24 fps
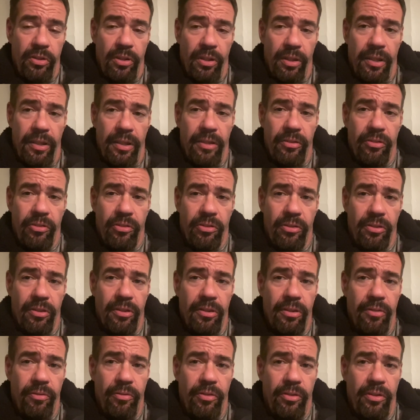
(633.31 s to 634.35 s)
the links
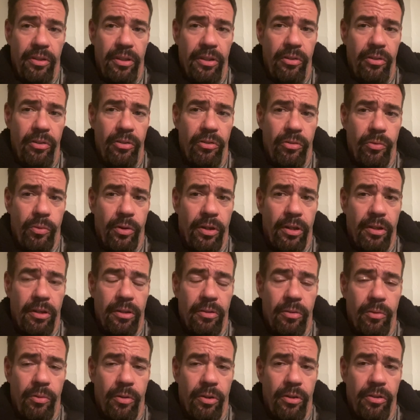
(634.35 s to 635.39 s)
in the videos
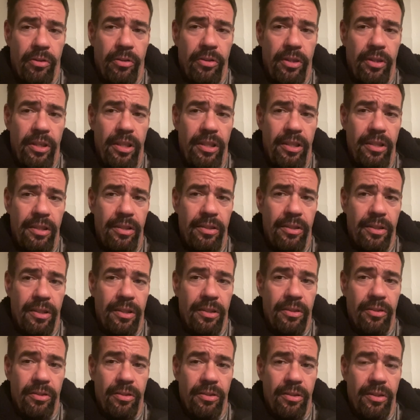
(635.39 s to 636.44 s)
where, where they're needed
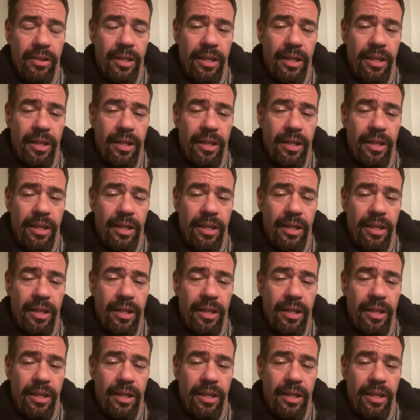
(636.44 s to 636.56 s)
and,